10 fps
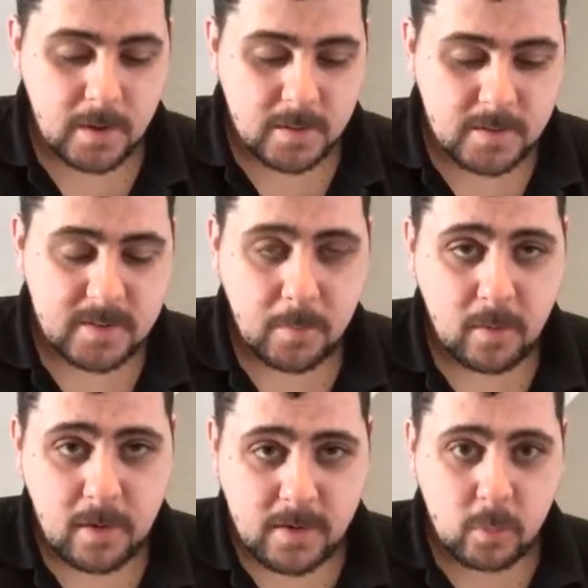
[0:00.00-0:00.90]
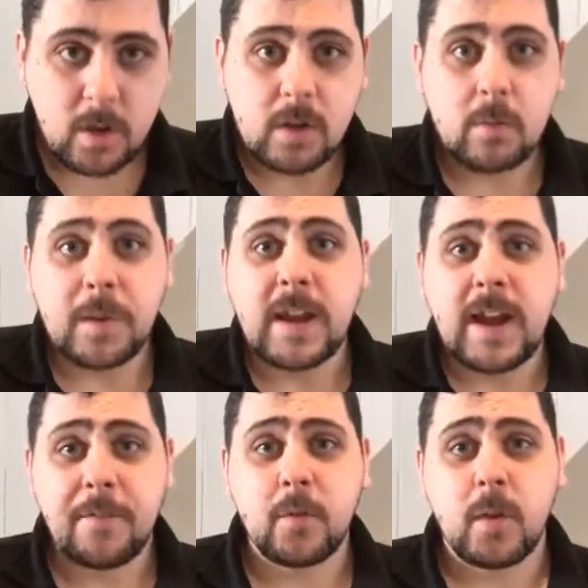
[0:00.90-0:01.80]
to summarise, what you'll be
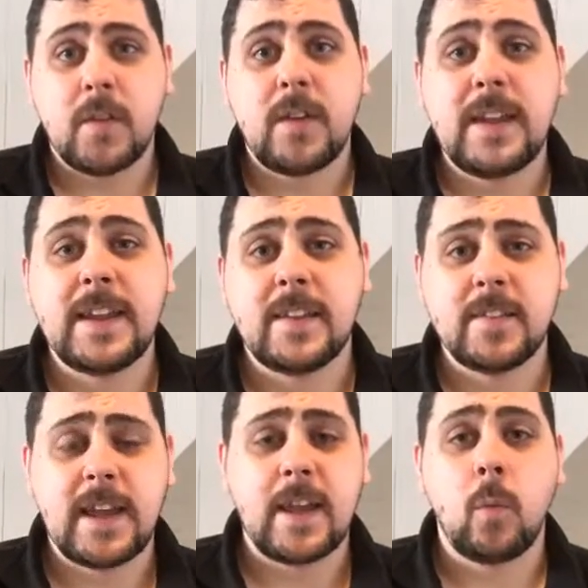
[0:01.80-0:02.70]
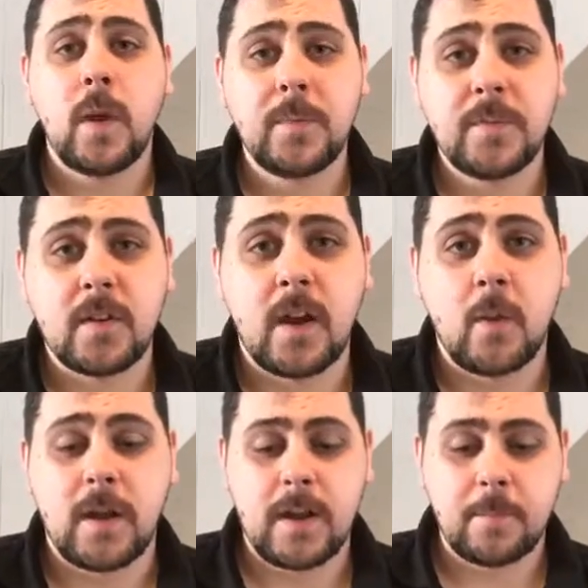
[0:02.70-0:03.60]
left with is a website
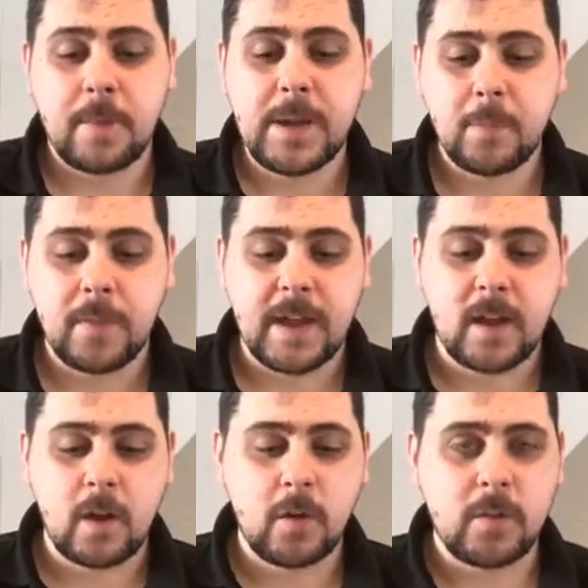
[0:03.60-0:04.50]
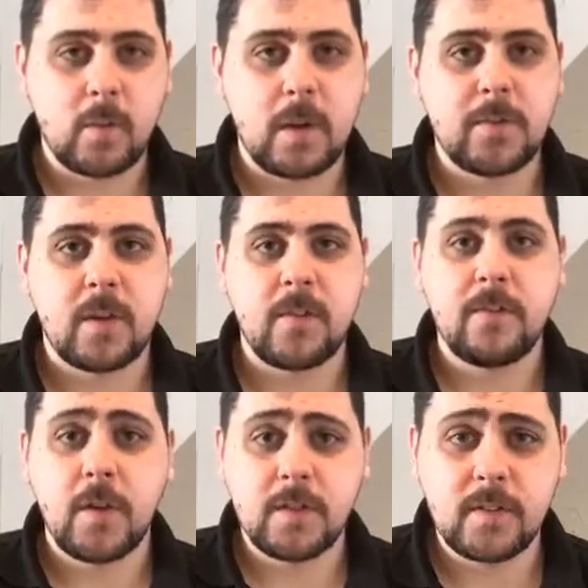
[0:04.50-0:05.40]
where people that go to your website,
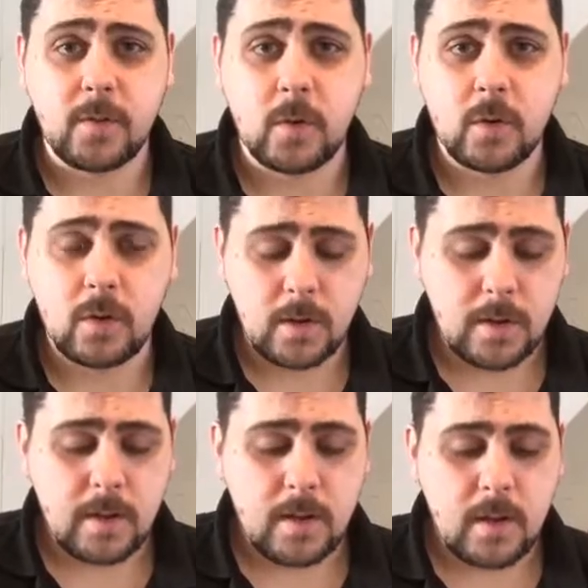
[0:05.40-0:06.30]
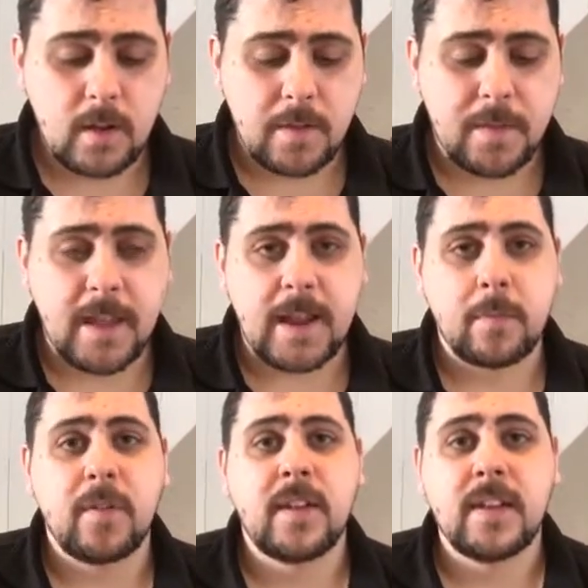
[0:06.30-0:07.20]
first of all, they're
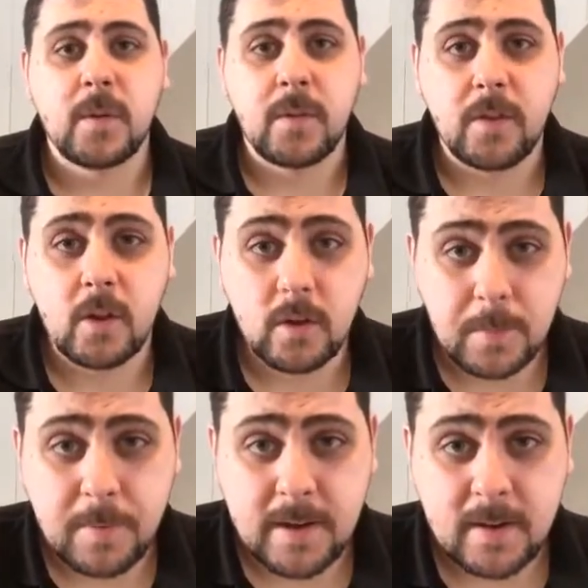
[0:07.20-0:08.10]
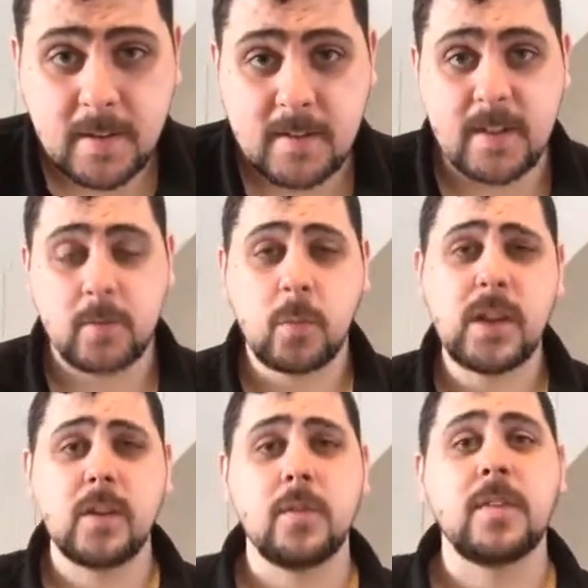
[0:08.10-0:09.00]
presented with a cookie banner that says, we
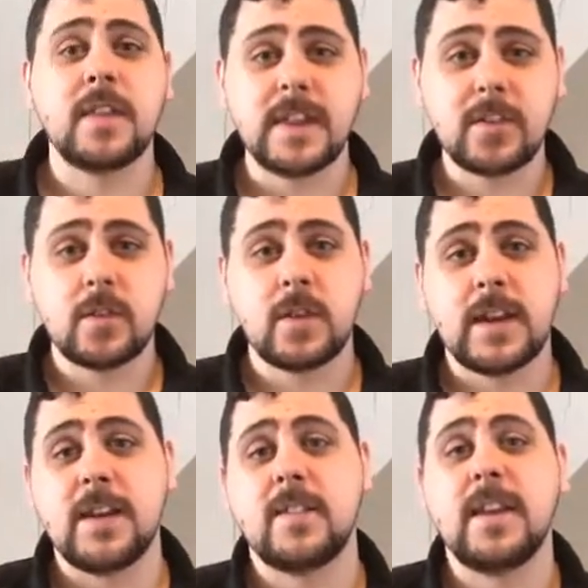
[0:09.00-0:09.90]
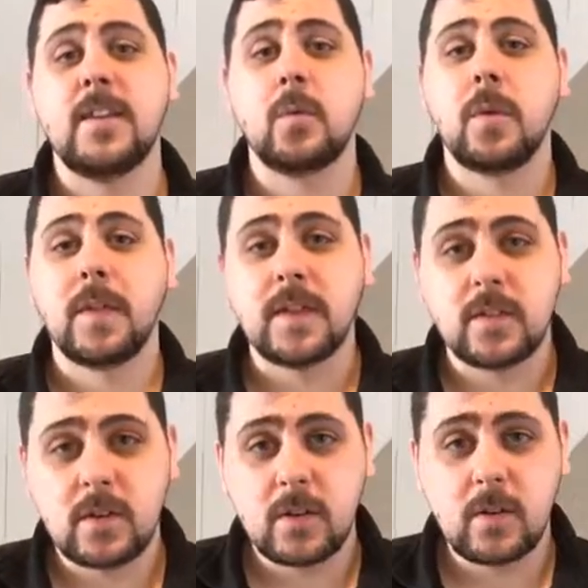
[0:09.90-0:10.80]
use these cookies, here's what they
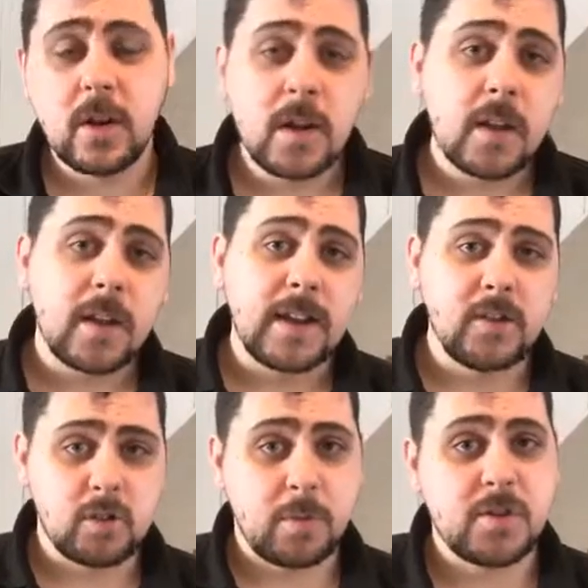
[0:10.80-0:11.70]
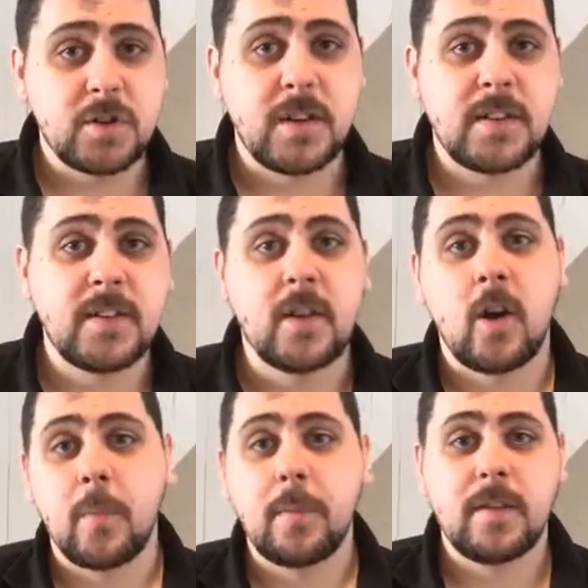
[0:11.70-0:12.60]
do, here's your opportunity to
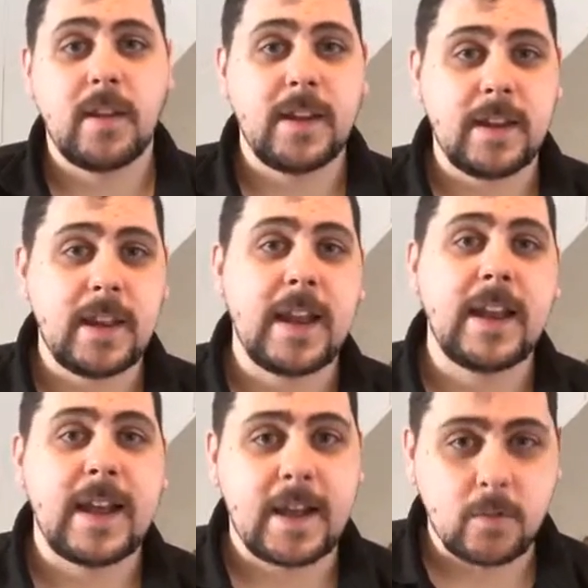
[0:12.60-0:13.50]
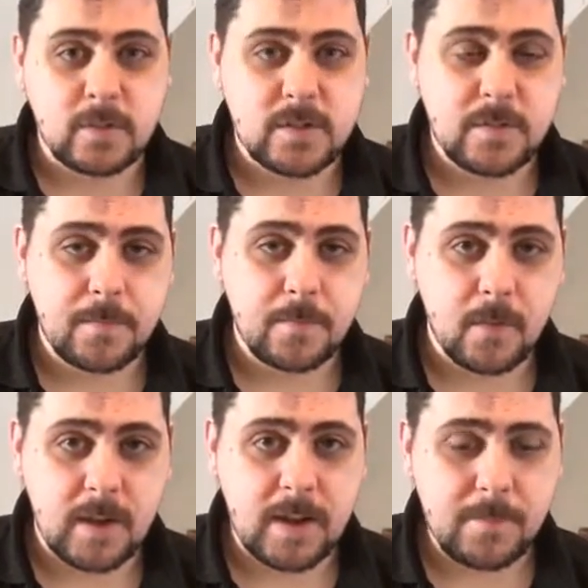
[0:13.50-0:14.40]
opt in and out.
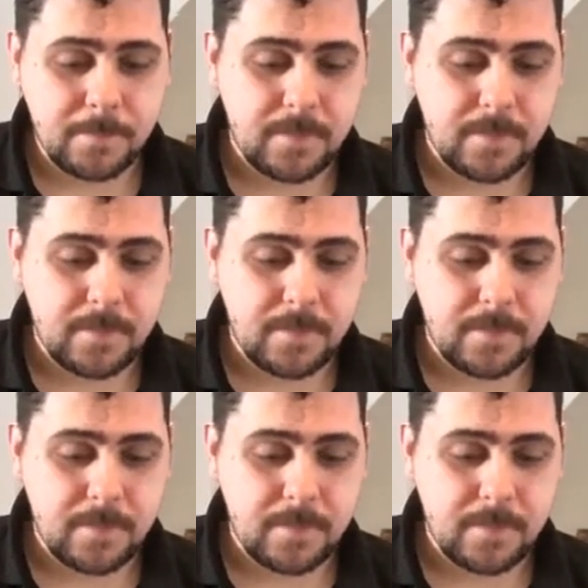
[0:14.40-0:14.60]
Okay?